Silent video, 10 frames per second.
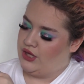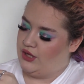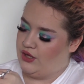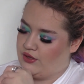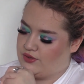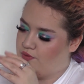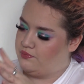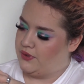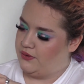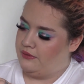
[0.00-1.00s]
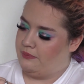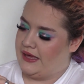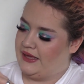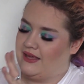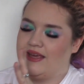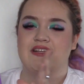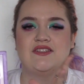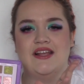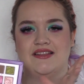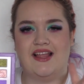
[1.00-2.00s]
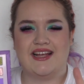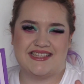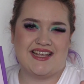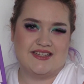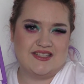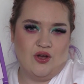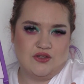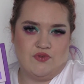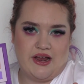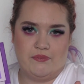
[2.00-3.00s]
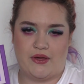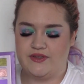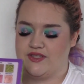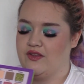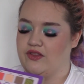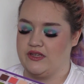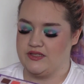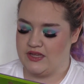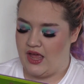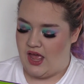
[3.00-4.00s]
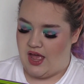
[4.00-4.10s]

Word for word: you can go sort of bluey pink it's like I said it's not as rainbow as the others